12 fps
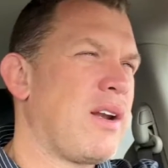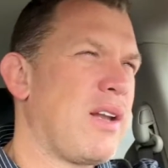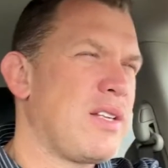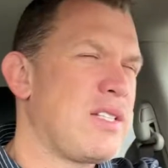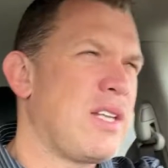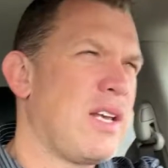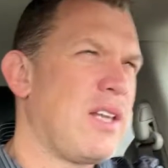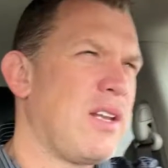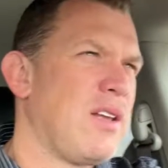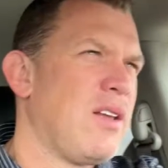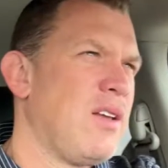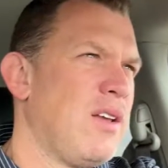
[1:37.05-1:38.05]
and I
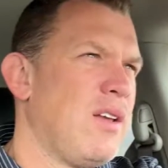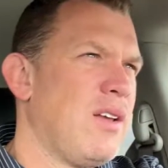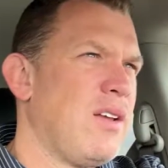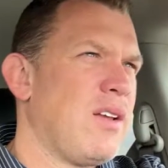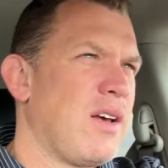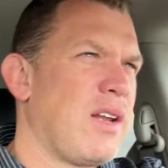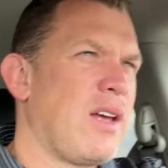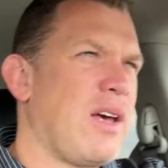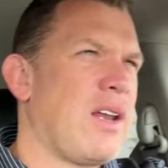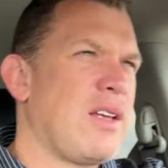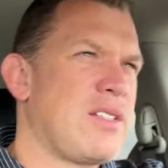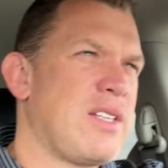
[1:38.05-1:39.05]

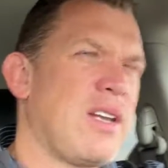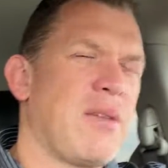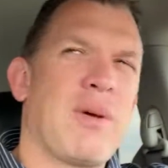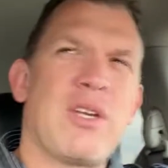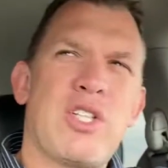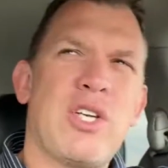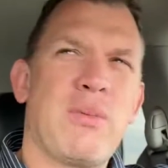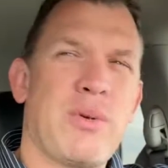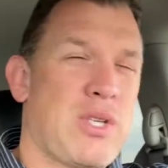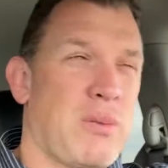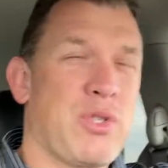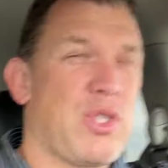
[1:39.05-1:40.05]
said in my sheepish
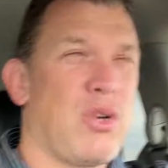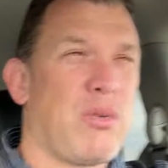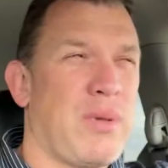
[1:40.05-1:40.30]
absurd,